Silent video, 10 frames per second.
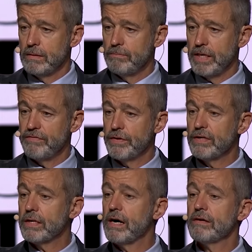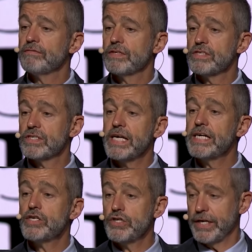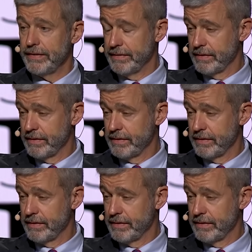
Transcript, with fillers: But if your conversation